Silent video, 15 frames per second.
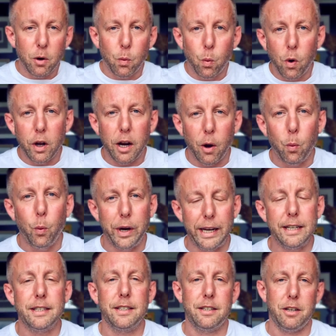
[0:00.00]
what a
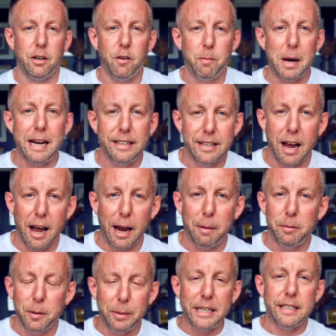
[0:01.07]
waste of my
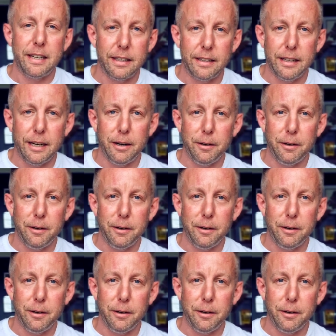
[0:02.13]
time to be sitting there.